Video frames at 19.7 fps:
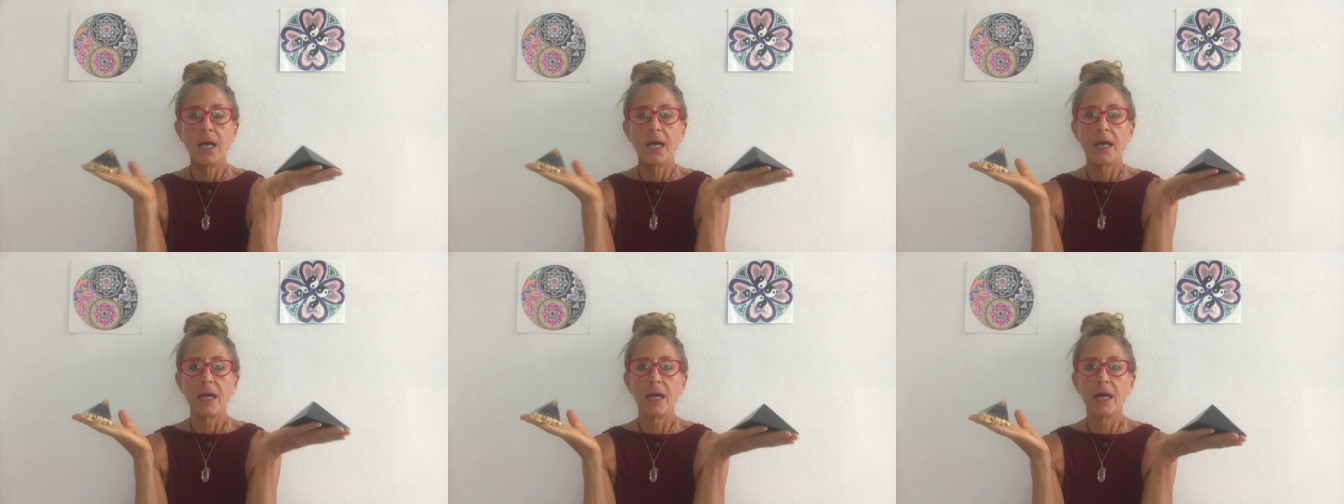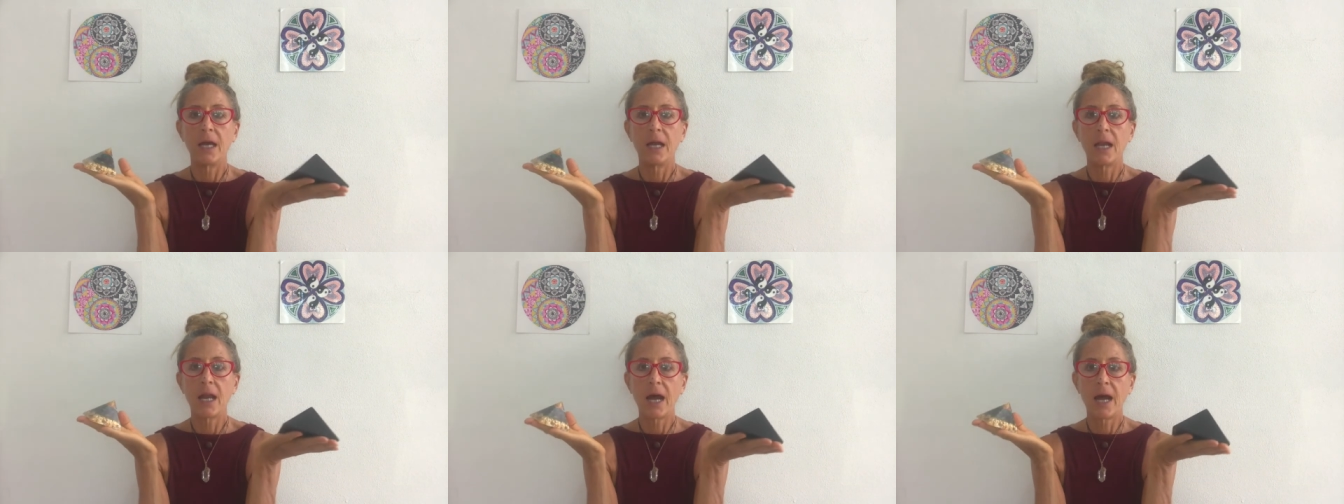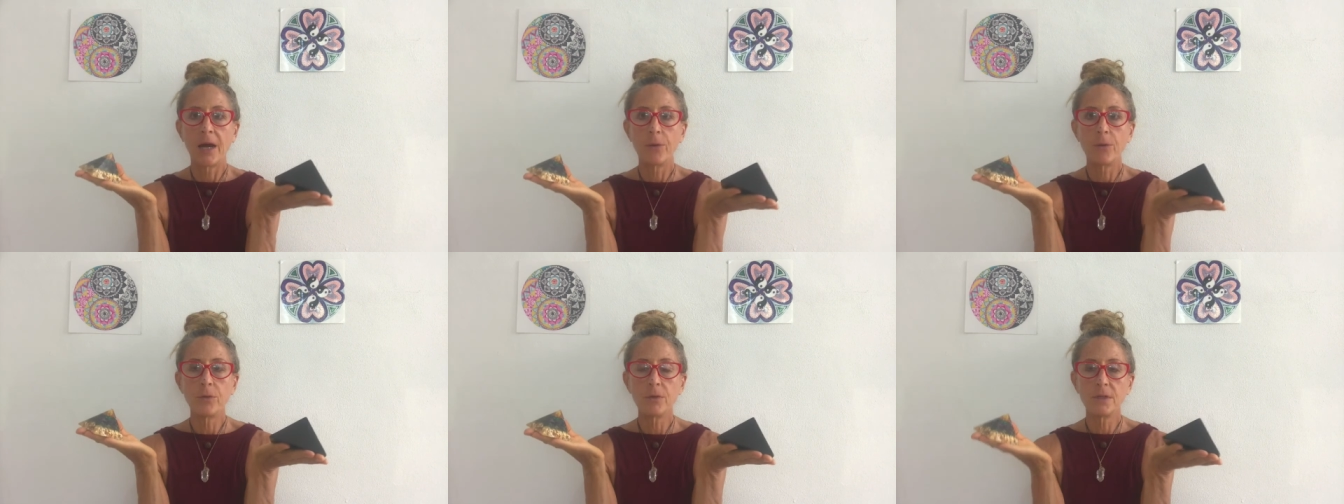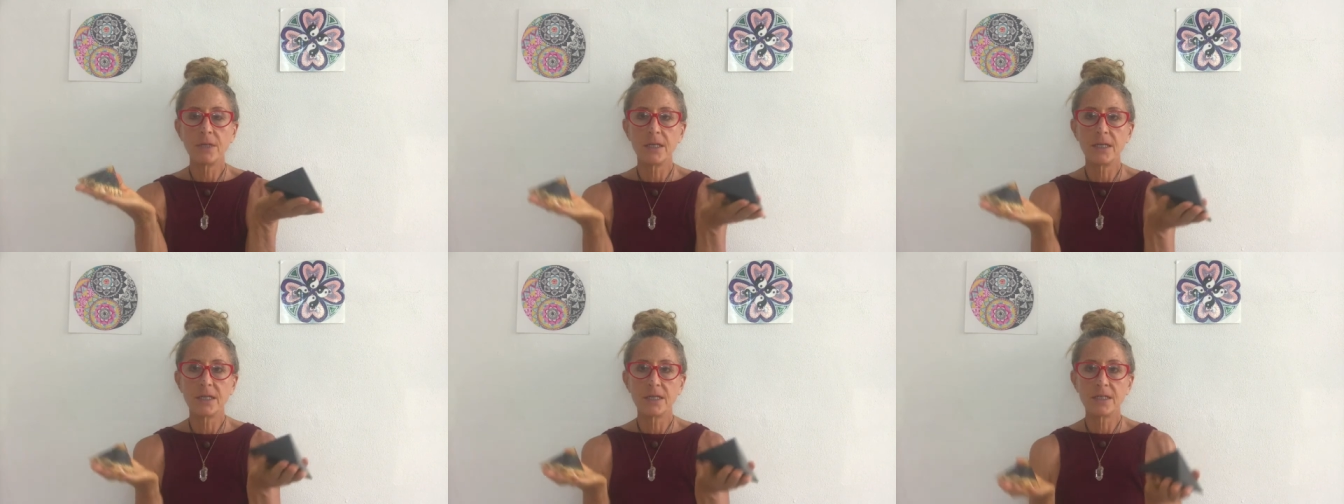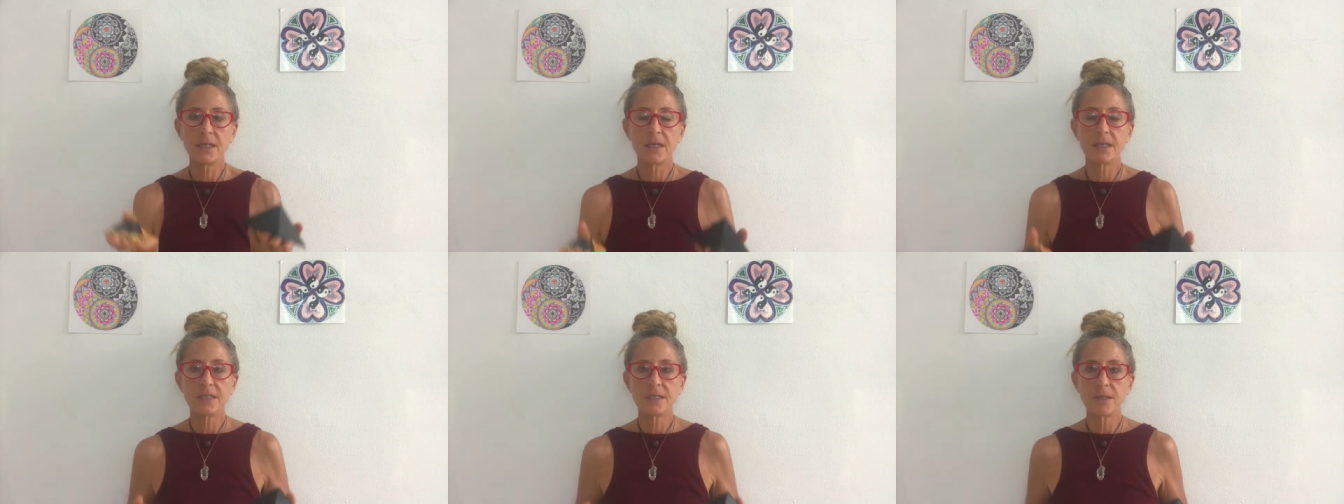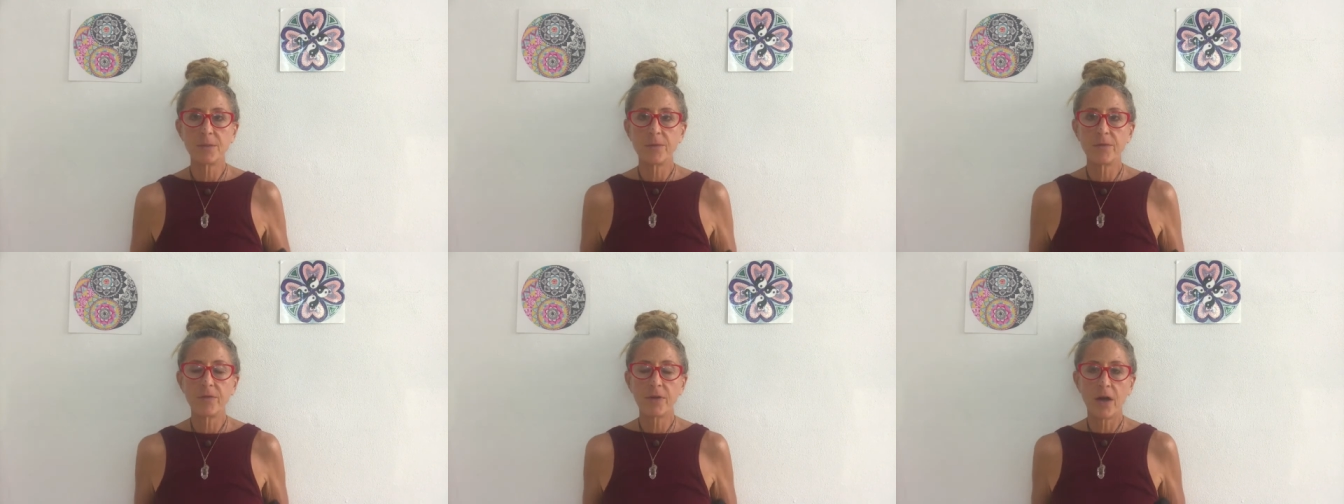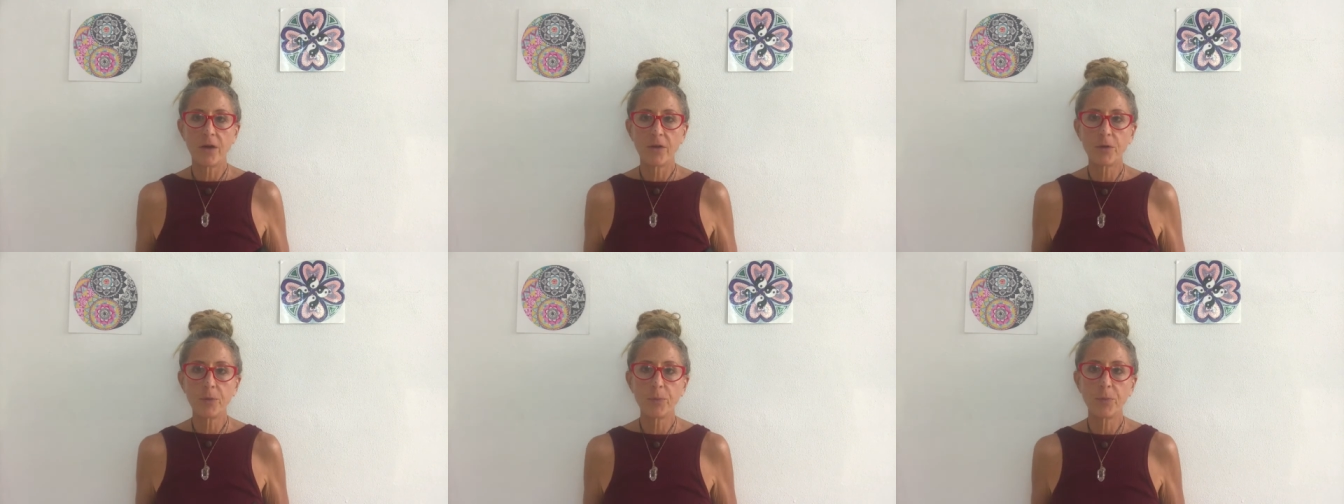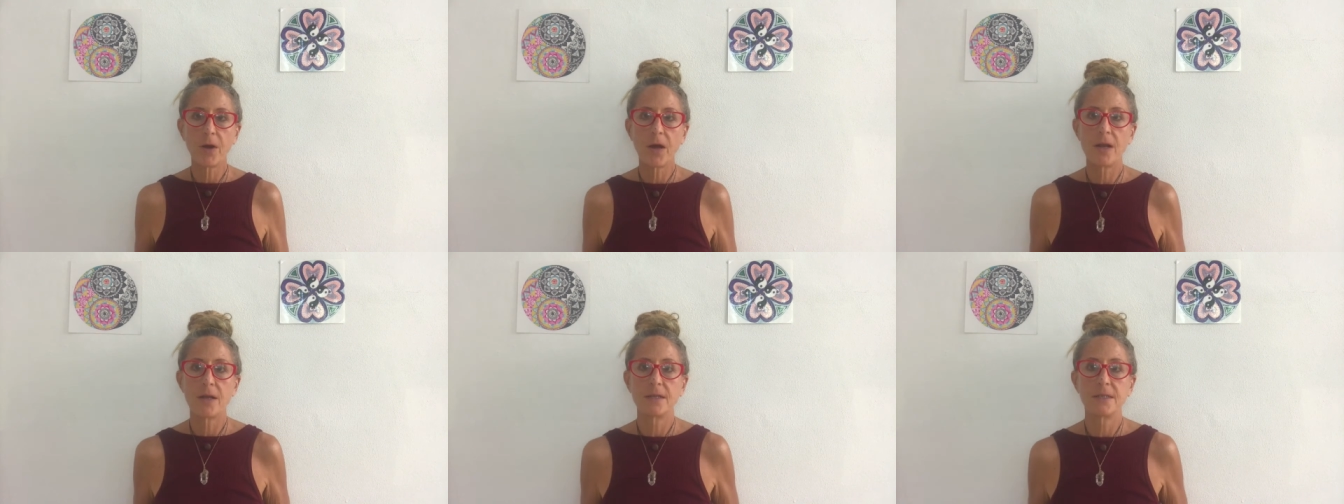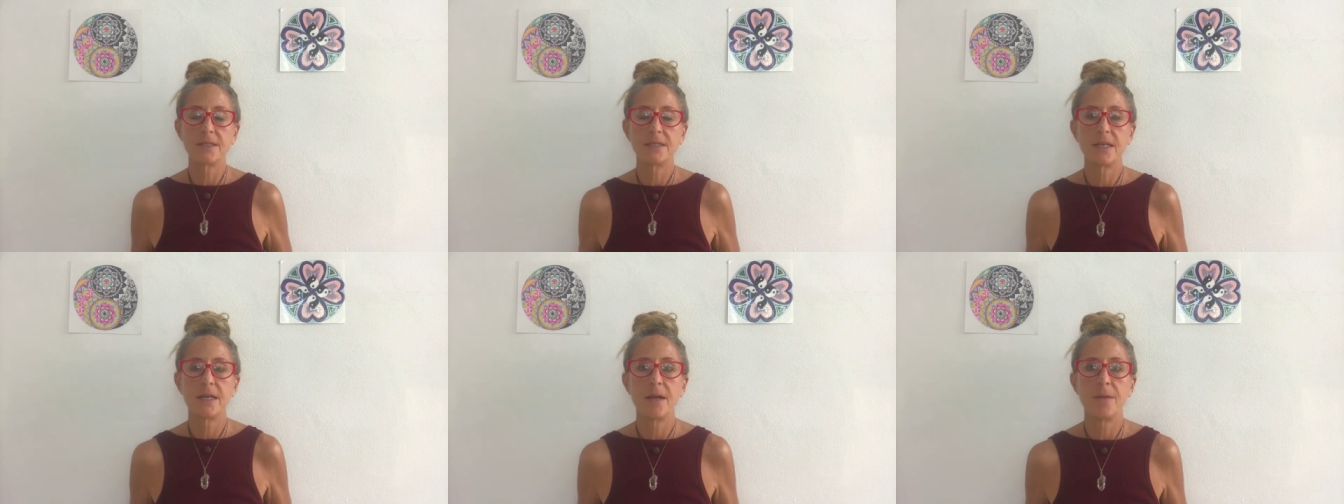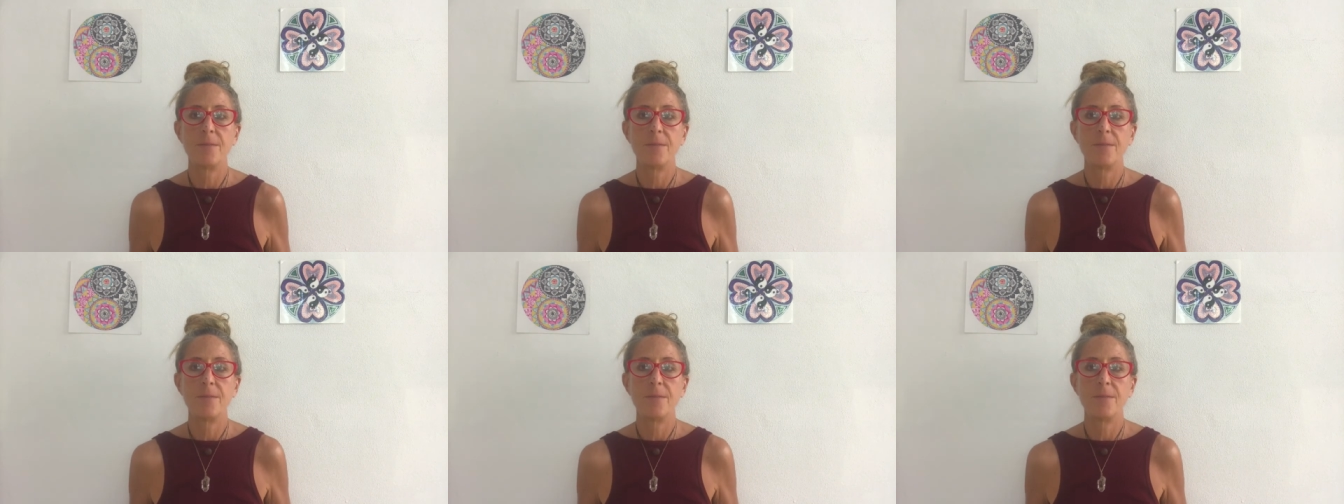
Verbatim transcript: and I will link some of the other products that I